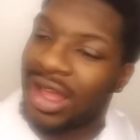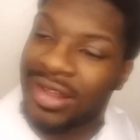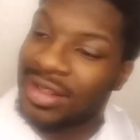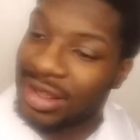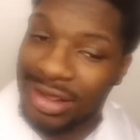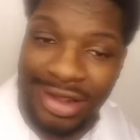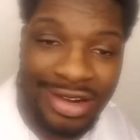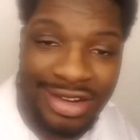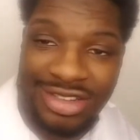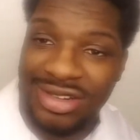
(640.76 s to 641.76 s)
I
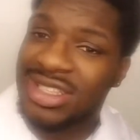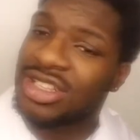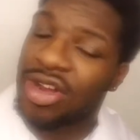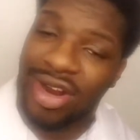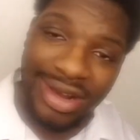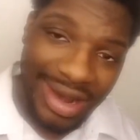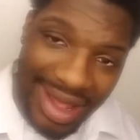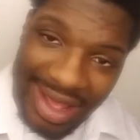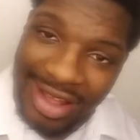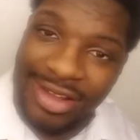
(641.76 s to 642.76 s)
encourage you to start
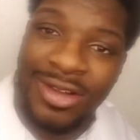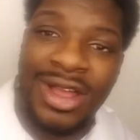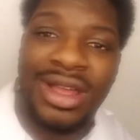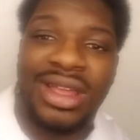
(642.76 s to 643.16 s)
now.